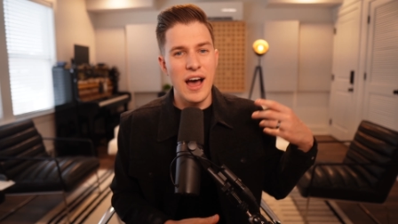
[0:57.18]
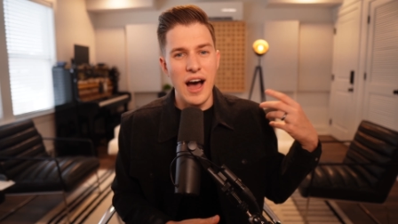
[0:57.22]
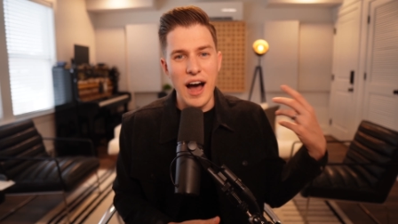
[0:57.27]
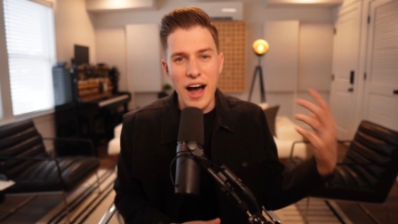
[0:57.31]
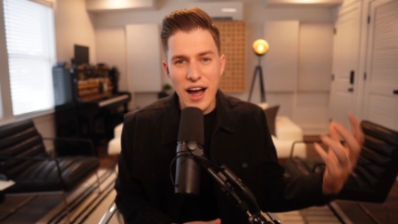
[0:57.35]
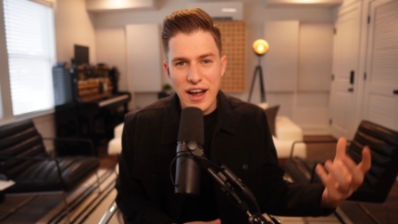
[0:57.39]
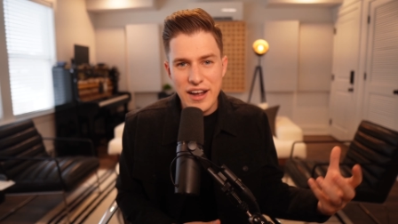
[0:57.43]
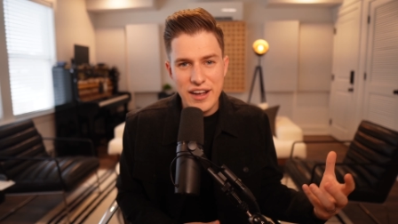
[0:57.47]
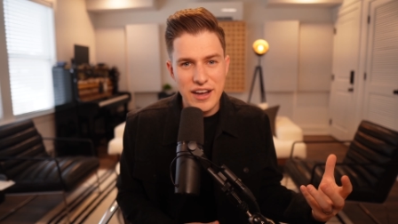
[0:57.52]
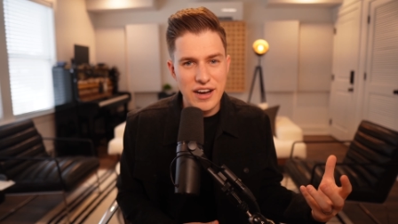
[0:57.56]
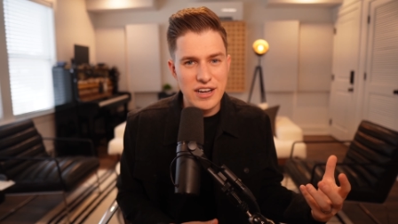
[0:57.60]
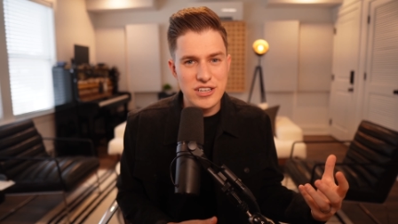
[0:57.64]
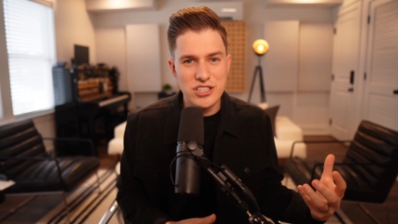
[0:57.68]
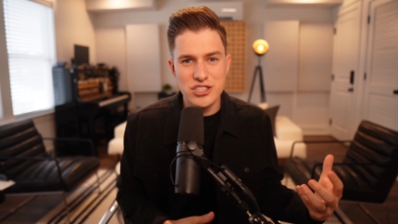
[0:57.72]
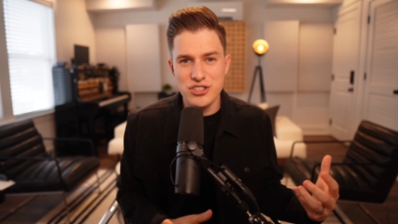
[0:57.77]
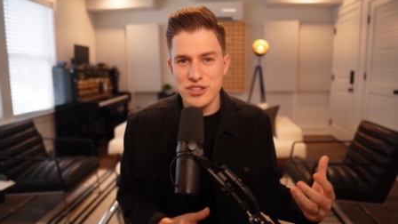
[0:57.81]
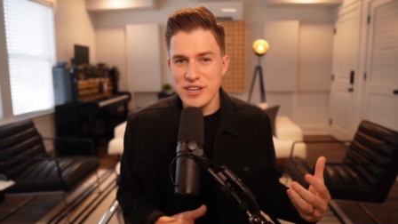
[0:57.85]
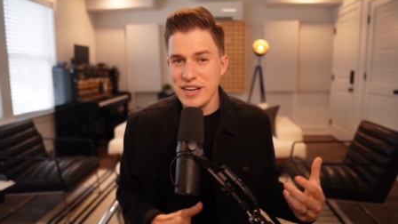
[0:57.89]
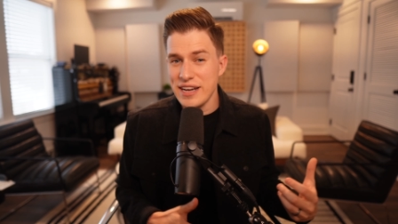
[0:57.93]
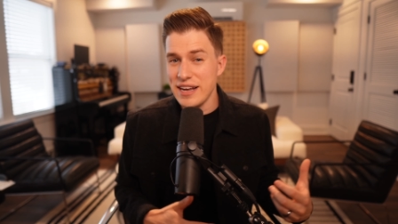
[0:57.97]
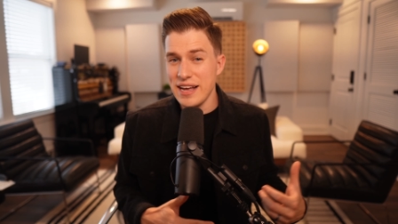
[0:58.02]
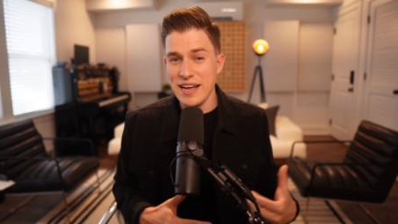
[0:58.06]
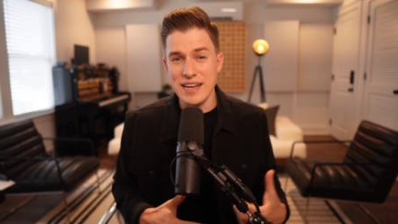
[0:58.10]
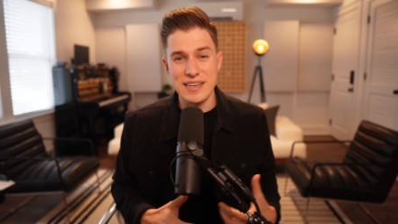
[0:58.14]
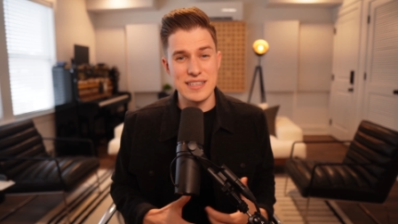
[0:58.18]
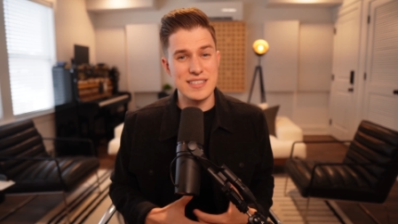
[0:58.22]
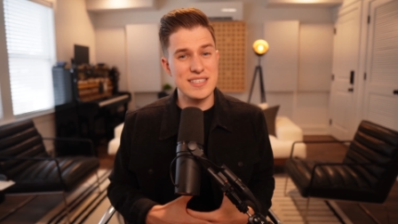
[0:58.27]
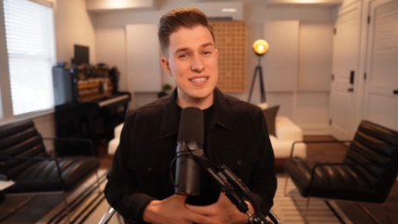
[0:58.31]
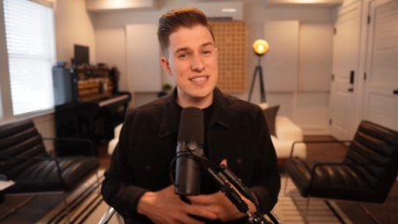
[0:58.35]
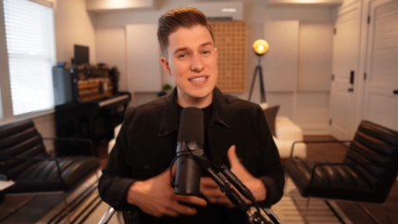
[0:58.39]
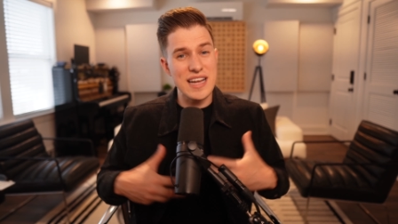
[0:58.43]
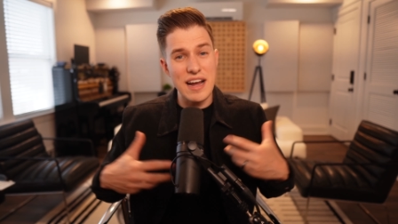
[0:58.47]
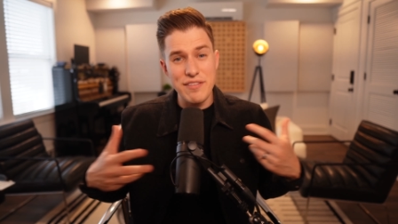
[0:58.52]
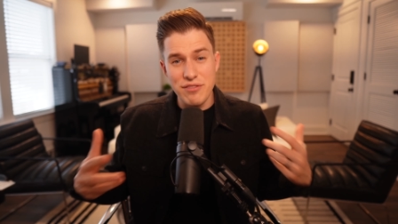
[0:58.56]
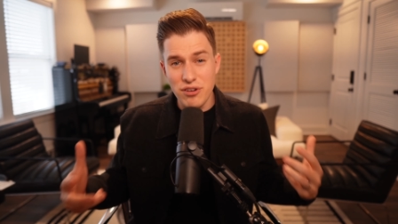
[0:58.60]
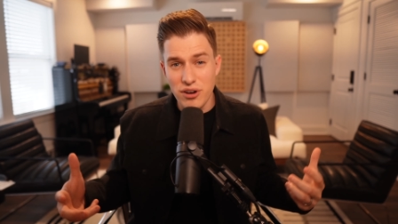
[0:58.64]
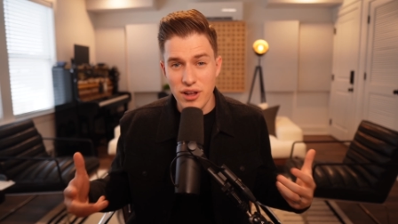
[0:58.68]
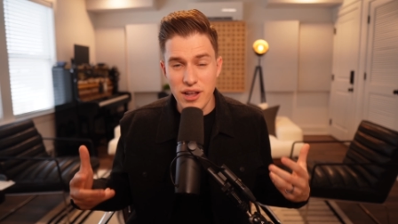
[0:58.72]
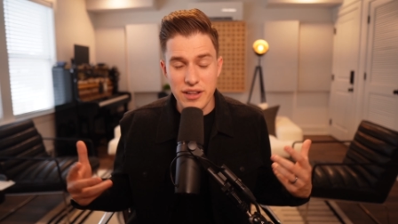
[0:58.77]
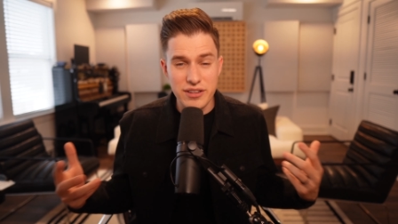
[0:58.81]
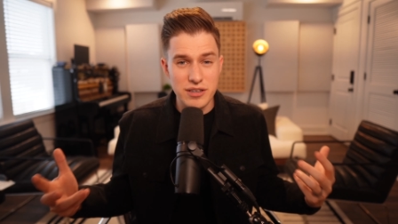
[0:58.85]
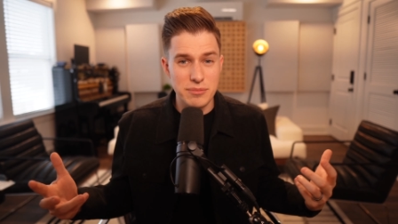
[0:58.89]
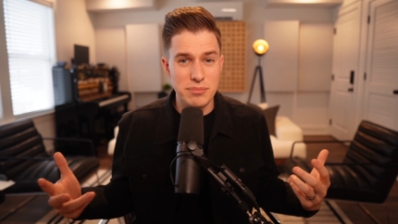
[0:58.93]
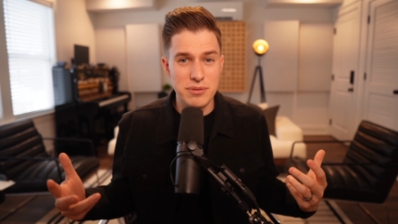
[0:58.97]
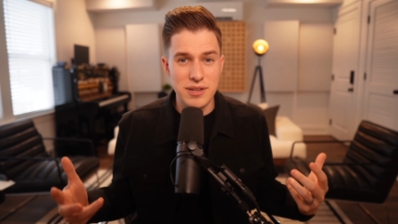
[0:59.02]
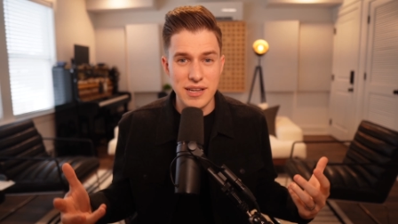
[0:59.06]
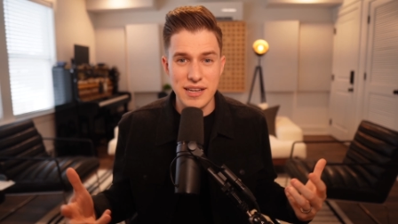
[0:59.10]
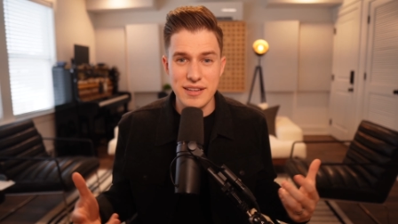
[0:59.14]
Hot Country, and several
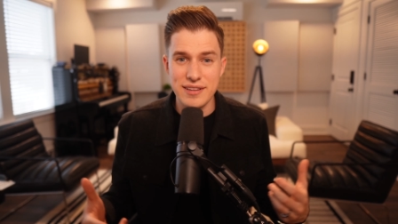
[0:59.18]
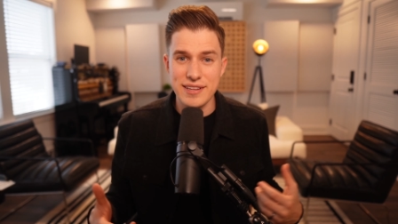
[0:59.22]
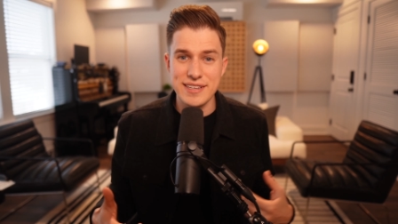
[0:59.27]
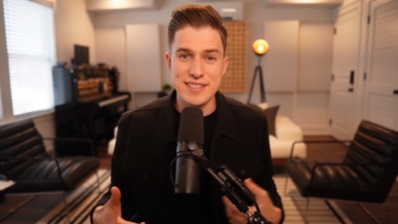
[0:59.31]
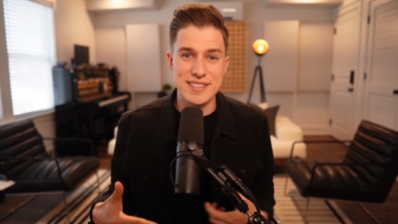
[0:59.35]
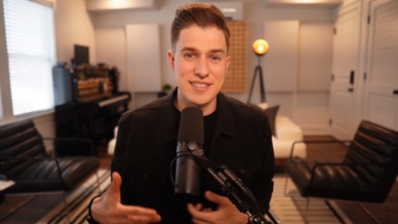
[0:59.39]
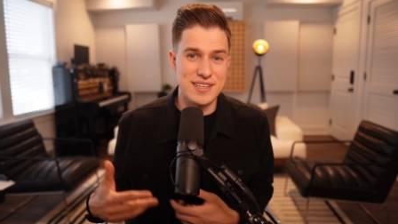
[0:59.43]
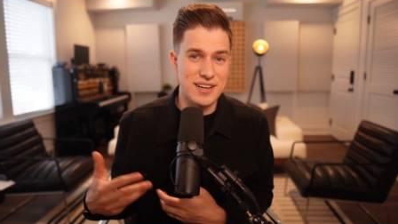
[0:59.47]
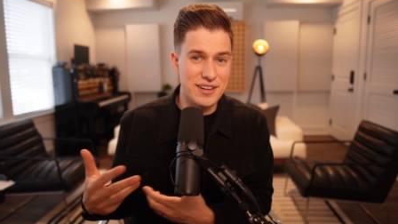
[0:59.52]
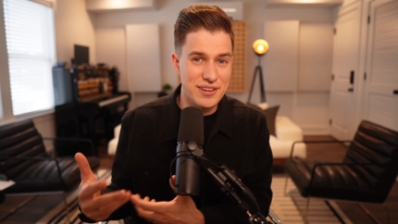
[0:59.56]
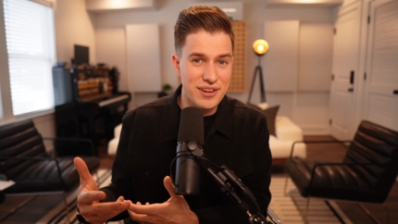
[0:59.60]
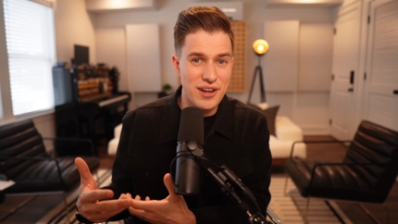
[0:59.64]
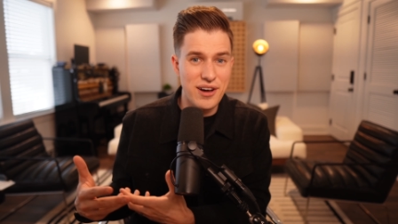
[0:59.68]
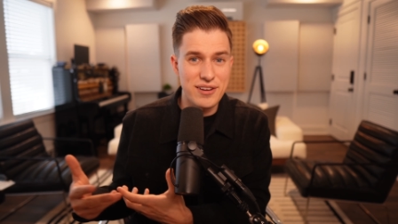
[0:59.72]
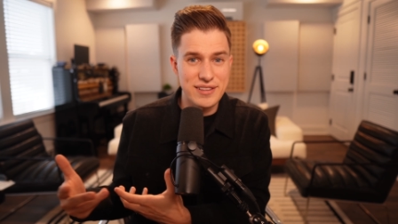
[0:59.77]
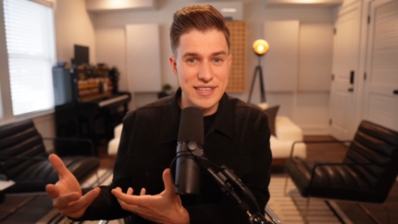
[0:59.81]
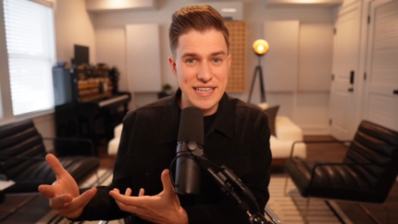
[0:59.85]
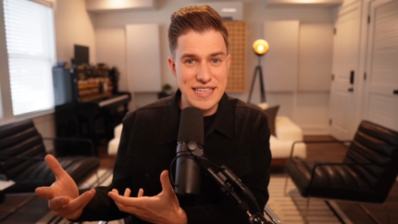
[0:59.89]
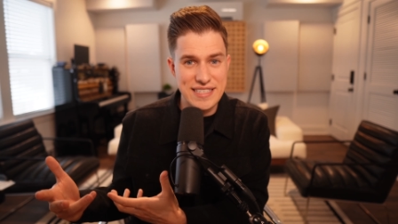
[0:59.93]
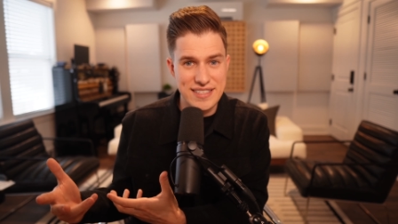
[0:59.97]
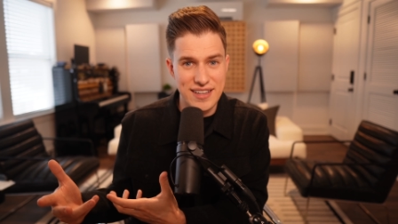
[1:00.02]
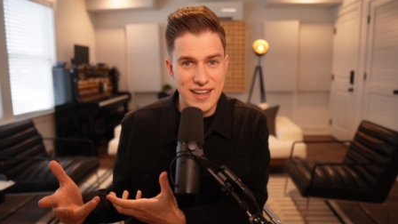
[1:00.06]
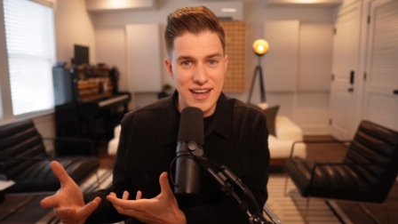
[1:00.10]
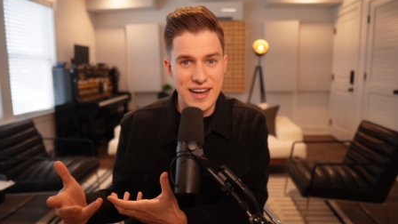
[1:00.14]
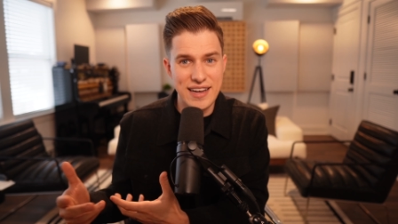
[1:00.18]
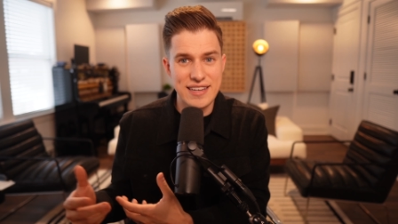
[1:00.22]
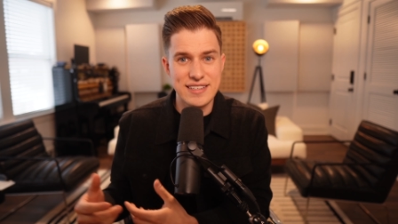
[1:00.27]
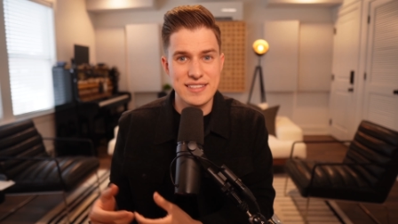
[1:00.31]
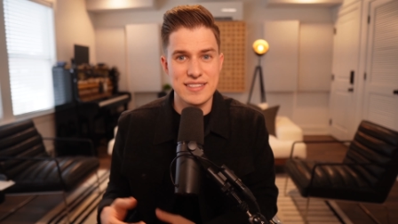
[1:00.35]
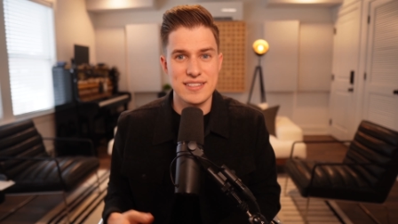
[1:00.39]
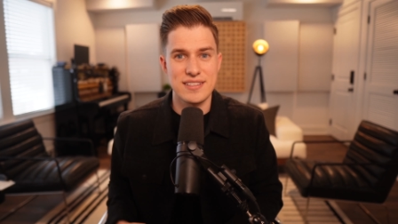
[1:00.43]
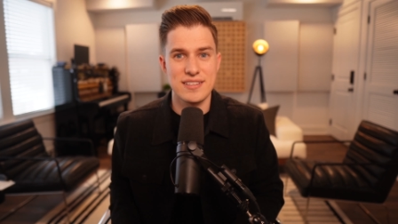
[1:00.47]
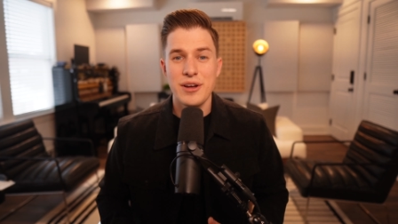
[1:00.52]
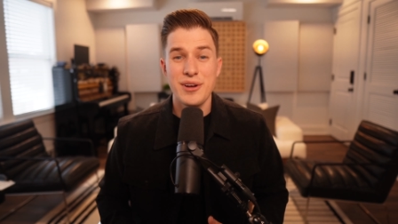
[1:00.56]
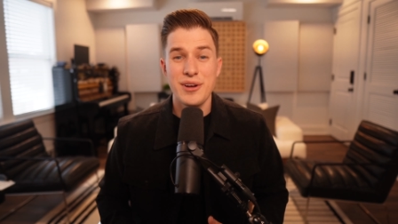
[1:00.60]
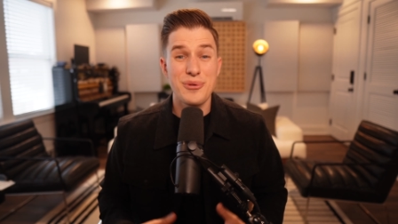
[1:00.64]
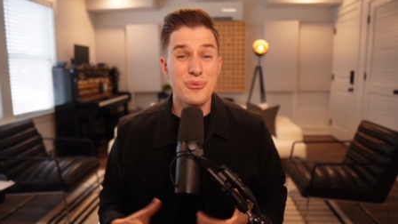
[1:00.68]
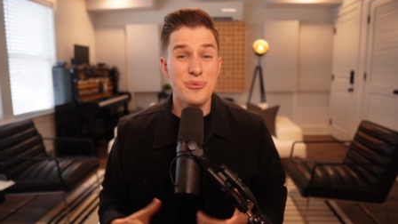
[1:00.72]
other playlists along these lines.